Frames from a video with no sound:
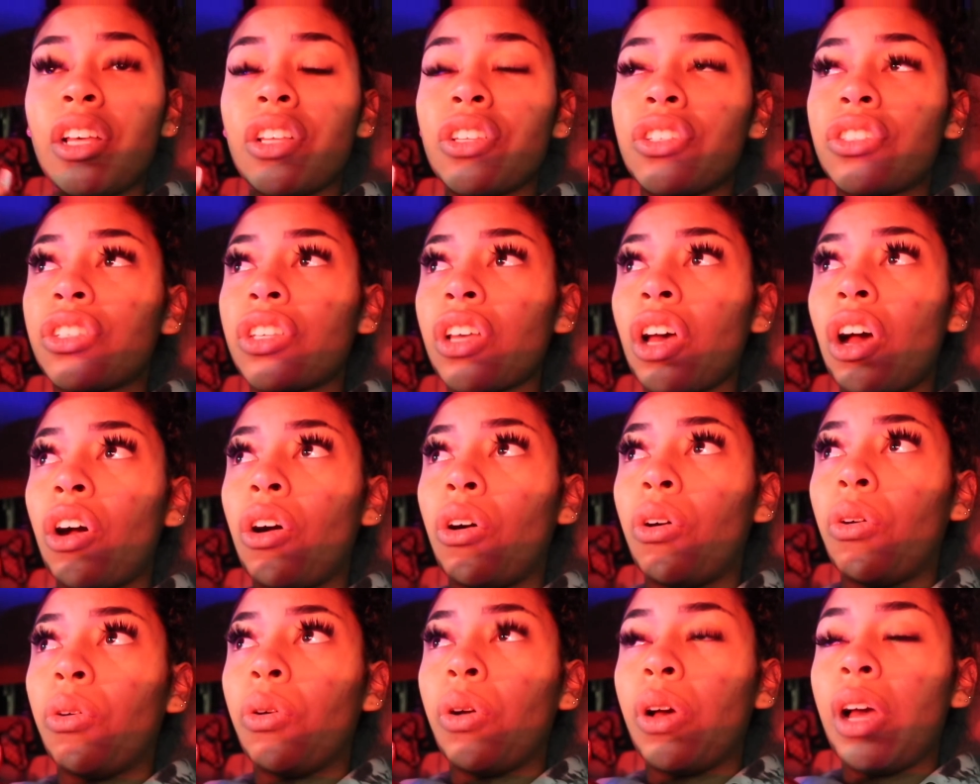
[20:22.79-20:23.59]

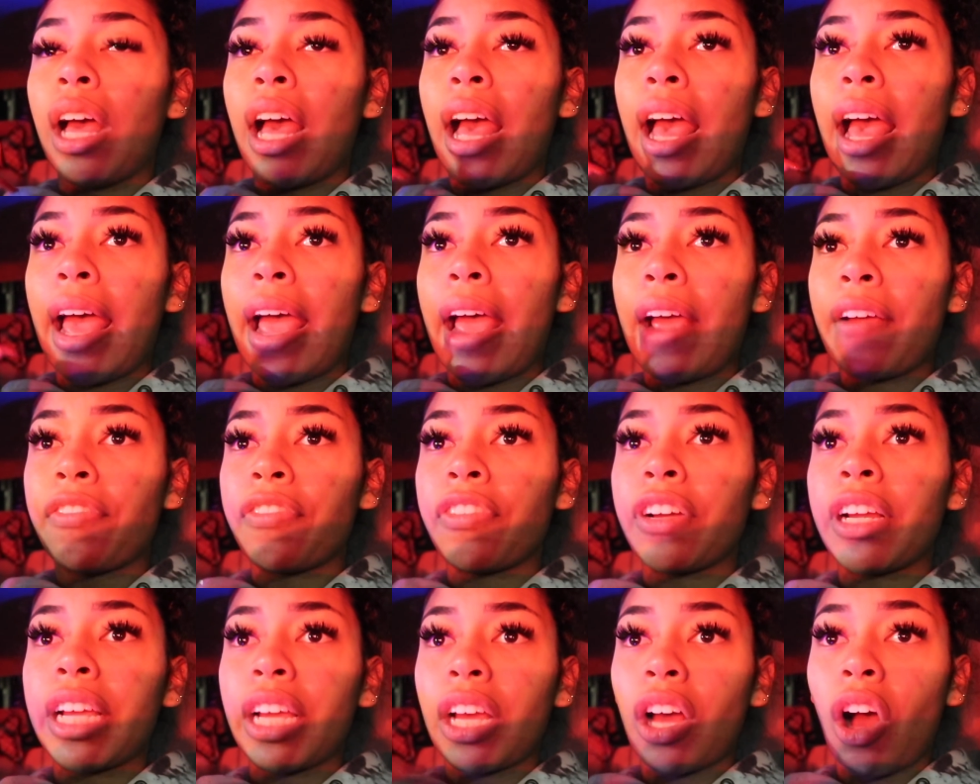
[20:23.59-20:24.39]
So
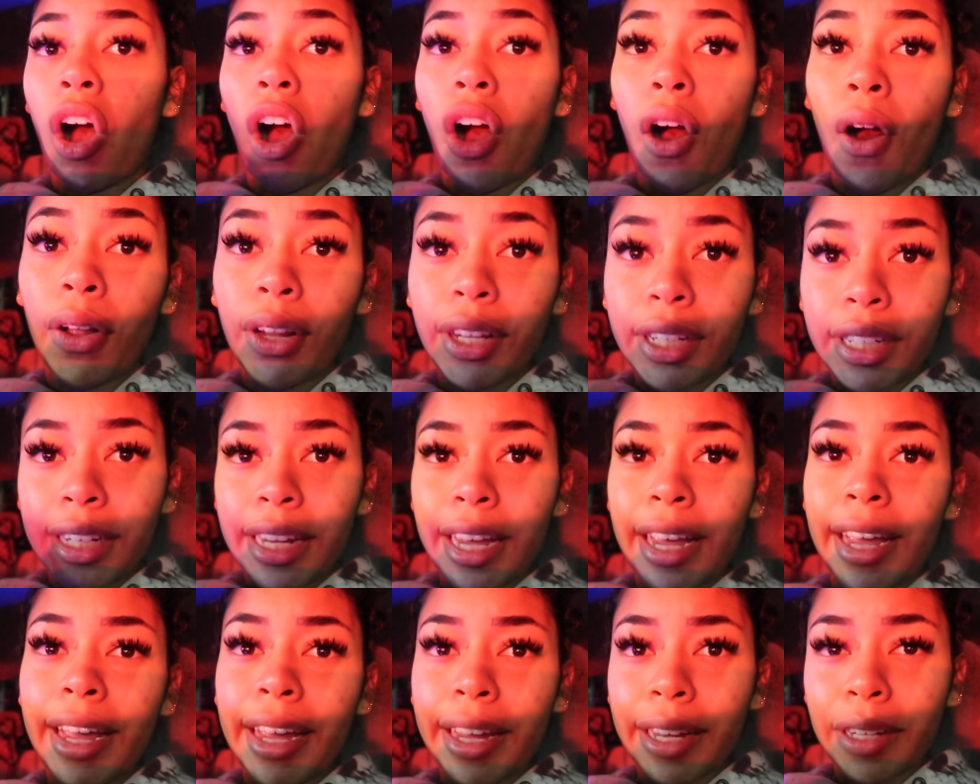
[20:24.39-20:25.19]
every
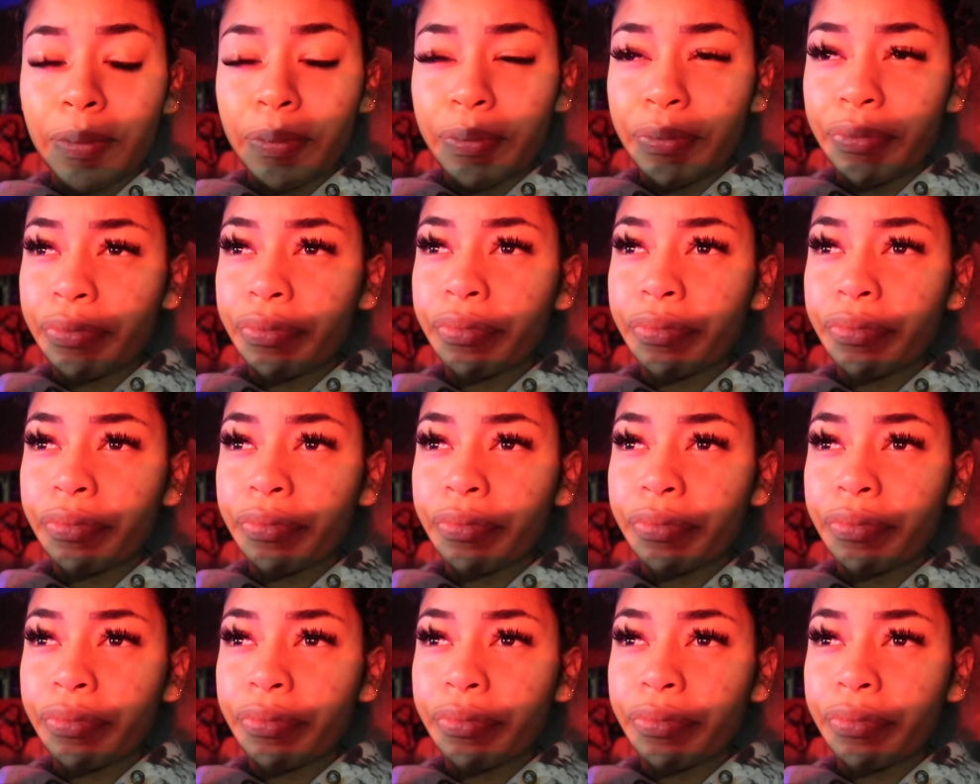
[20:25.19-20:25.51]
holiday